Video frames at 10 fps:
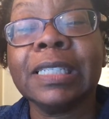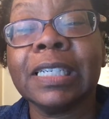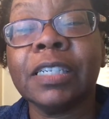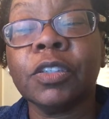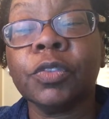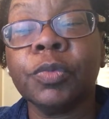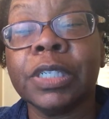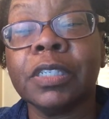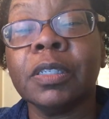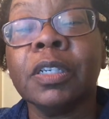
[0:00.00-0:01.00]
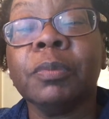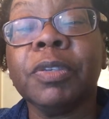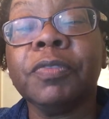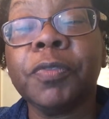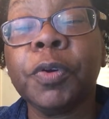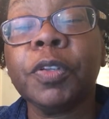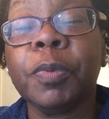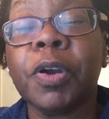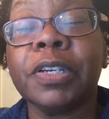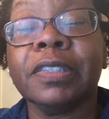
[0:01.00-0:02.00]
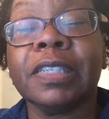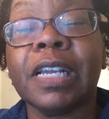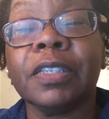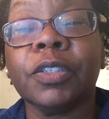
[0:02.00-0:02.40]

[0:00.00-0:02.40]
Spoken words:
done, or written before the parties signed